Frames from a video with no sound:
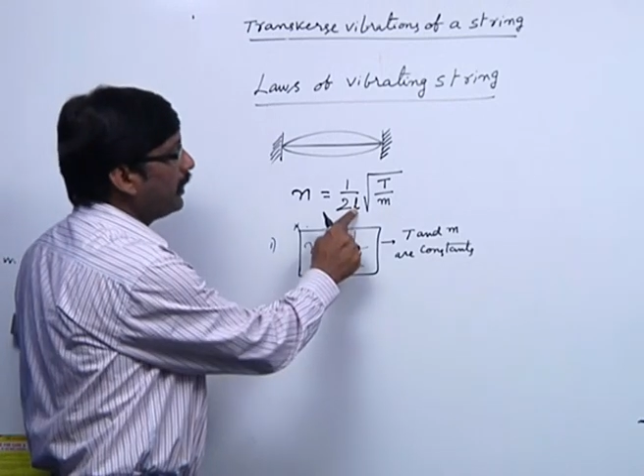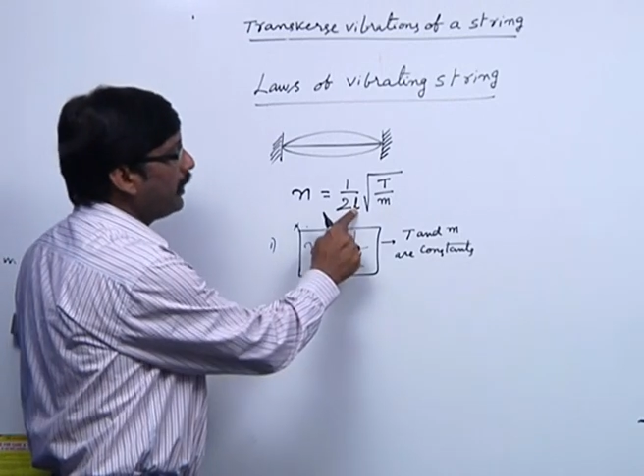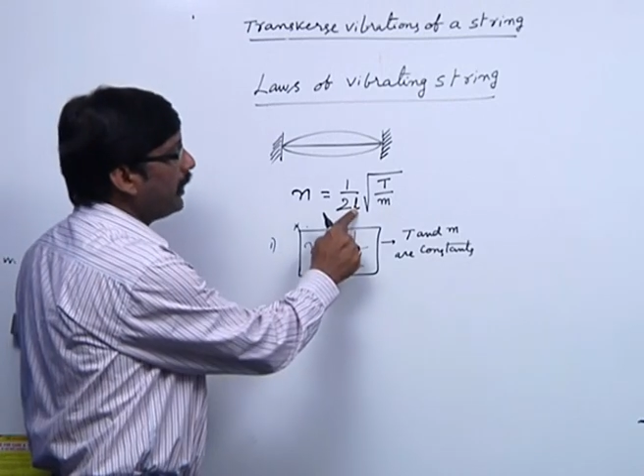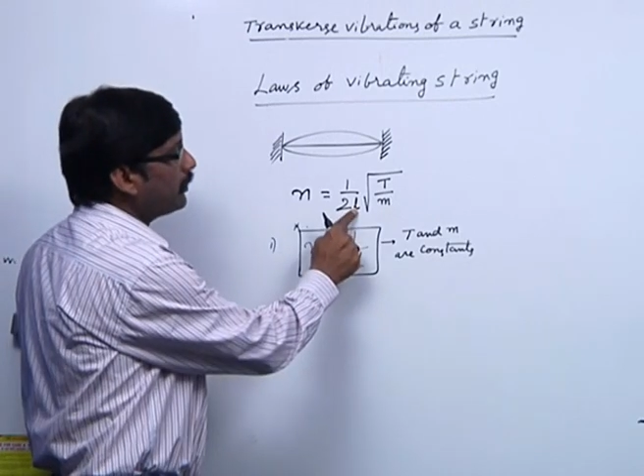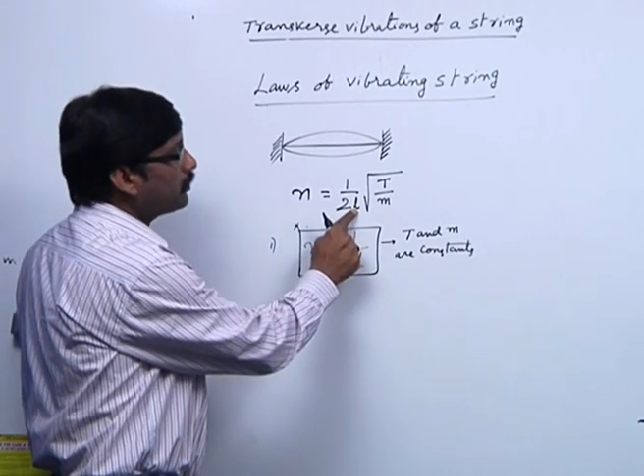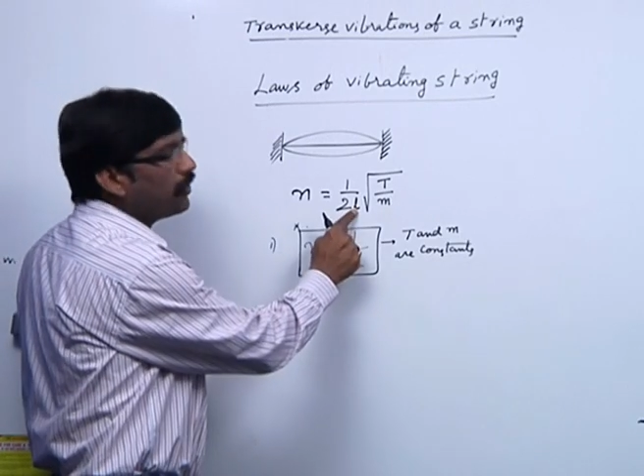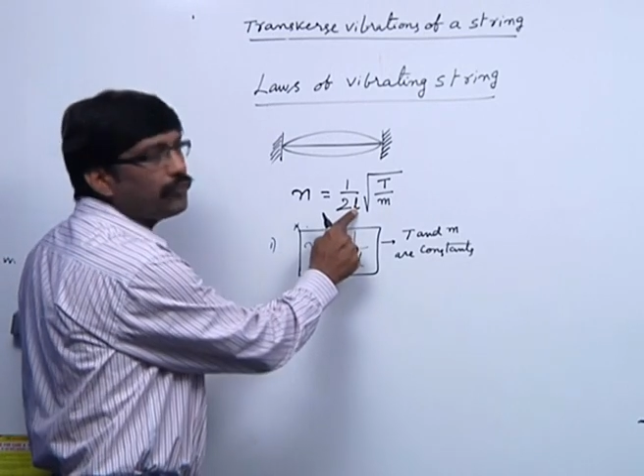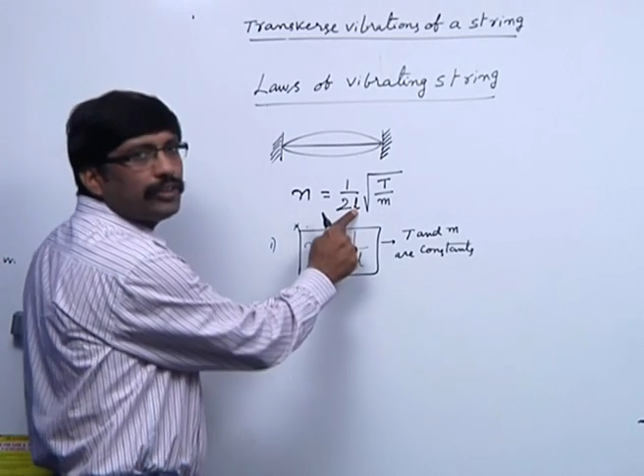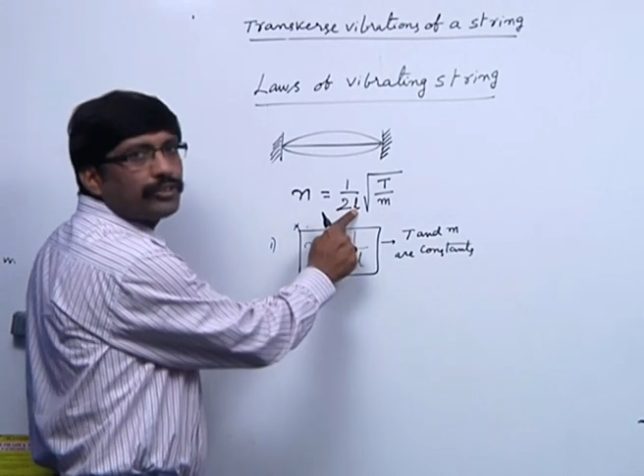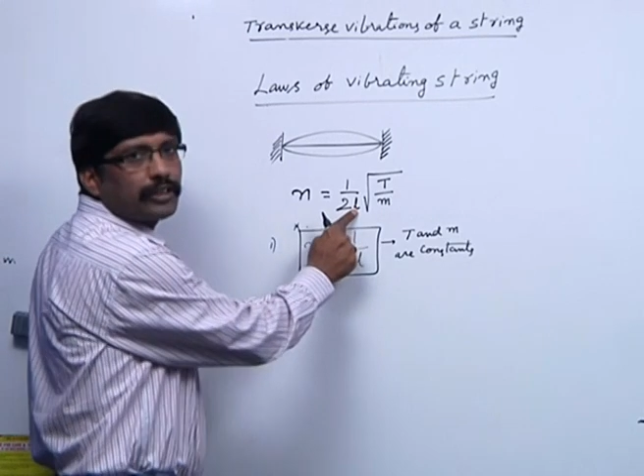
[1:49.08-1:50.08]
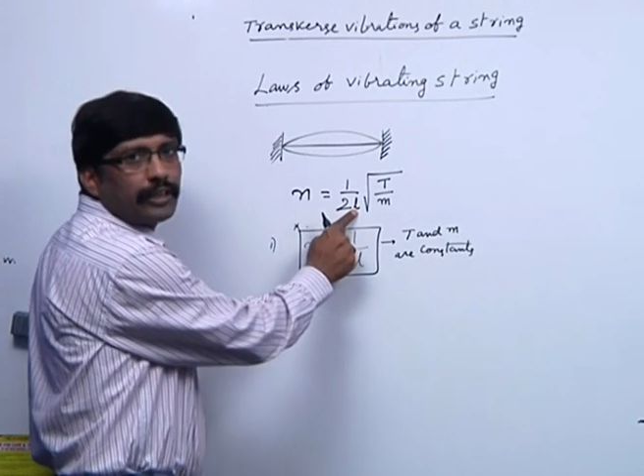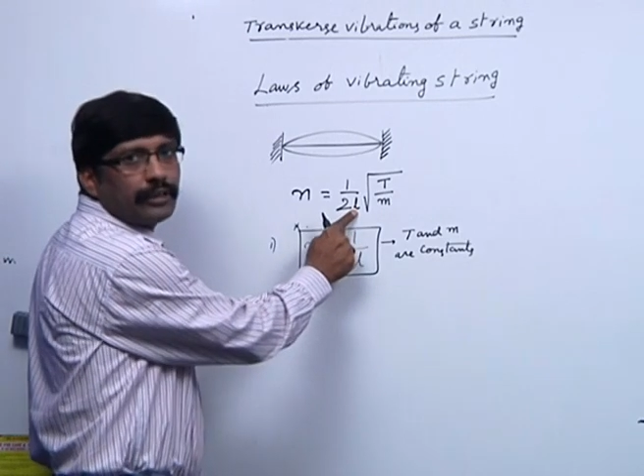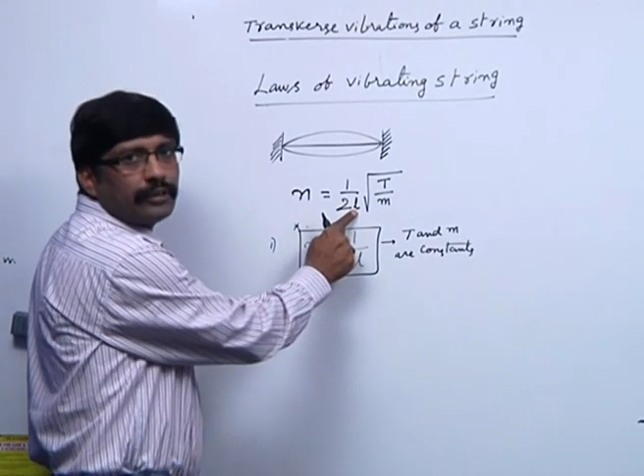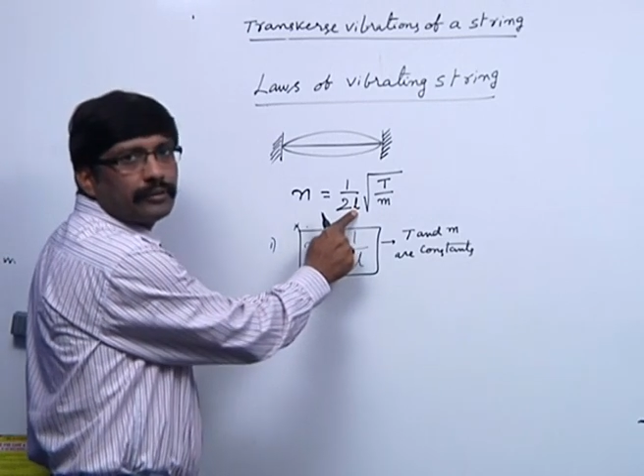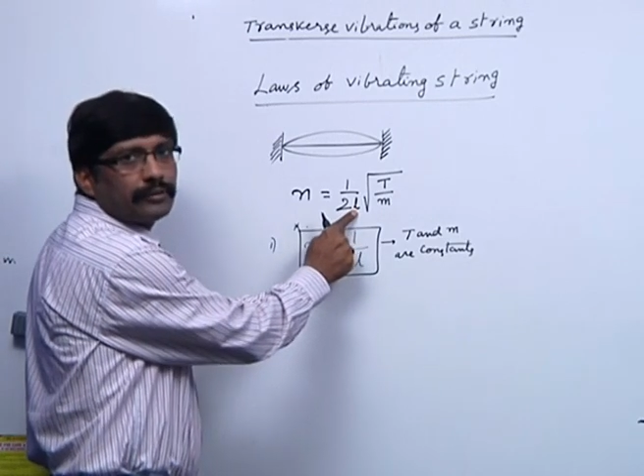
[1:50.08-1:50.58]
length of the
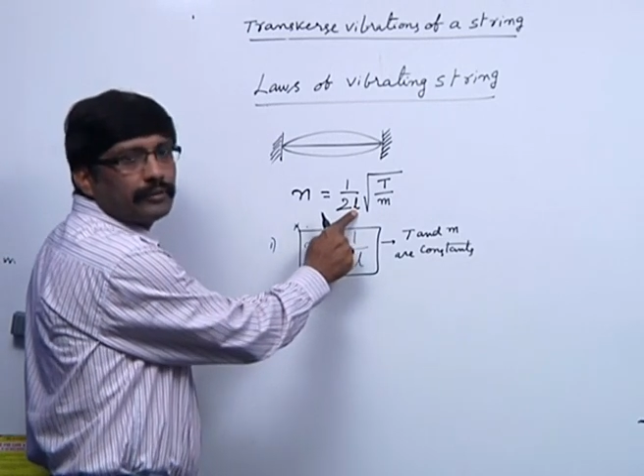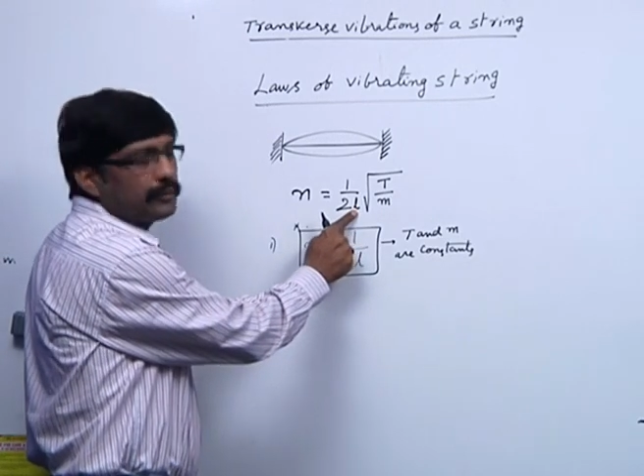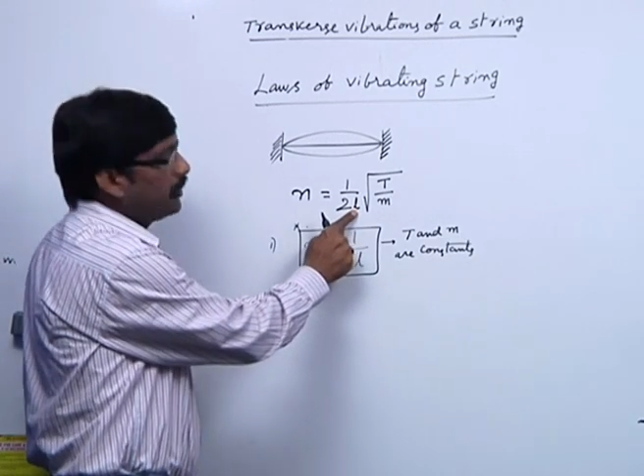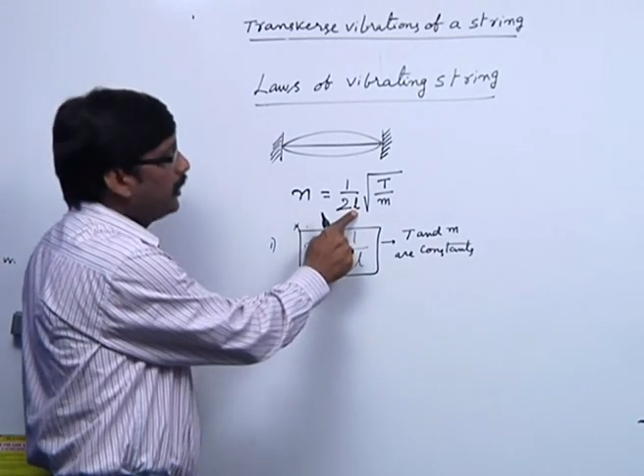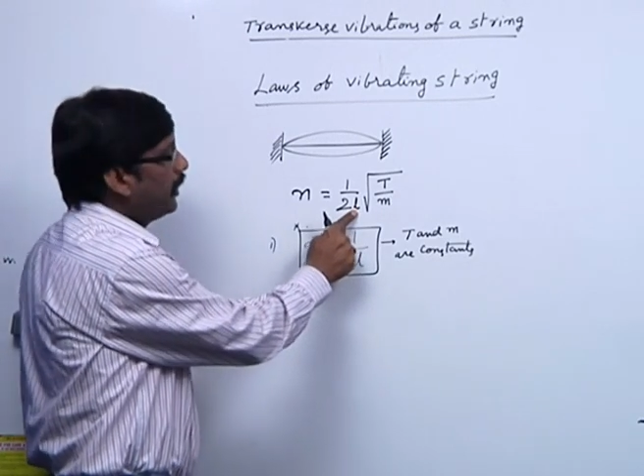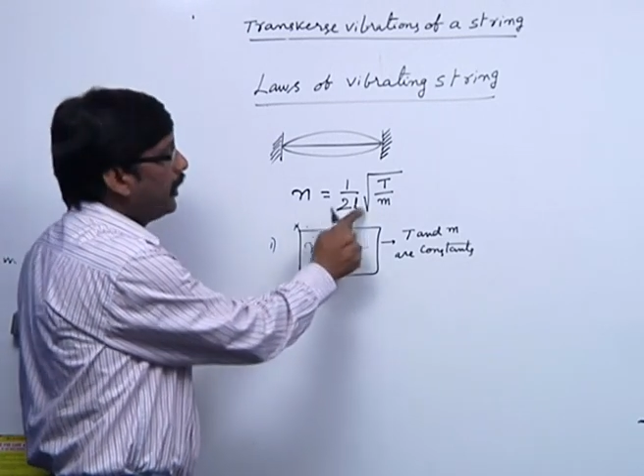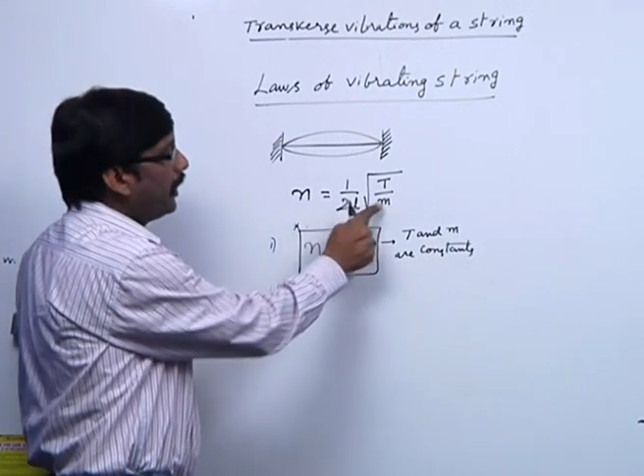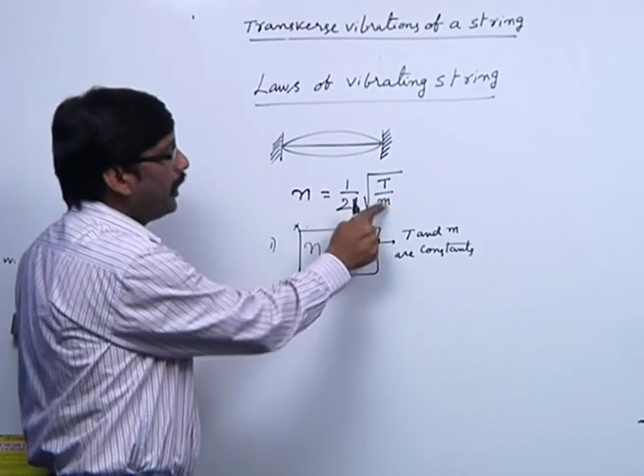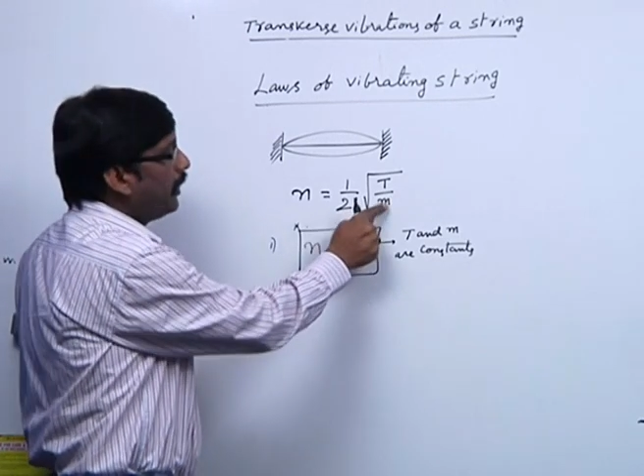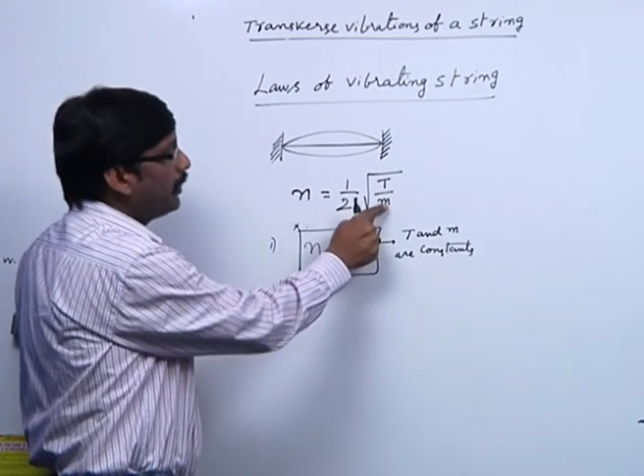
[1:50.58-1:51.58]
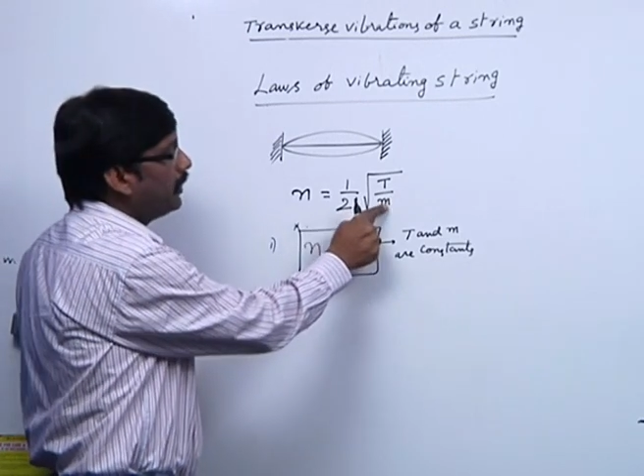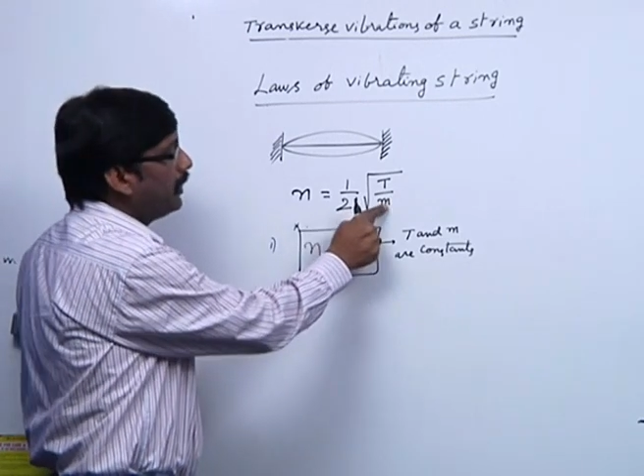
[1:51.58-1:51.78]
string and